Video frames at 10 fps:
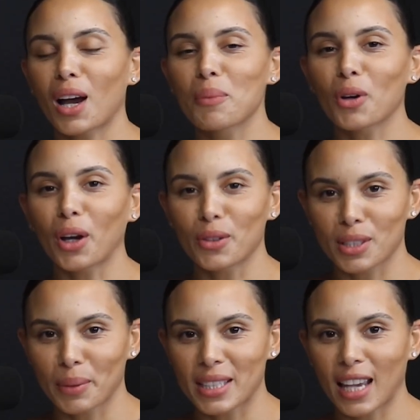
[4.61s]
I'm your
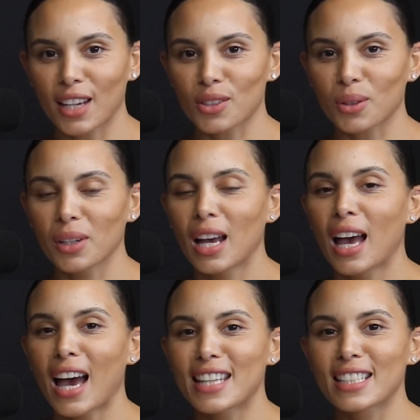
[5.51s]
host, Louise Hazel,
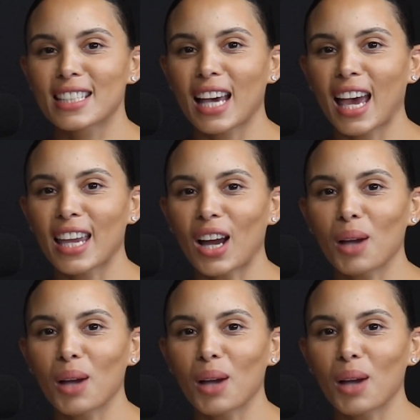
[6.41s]
and today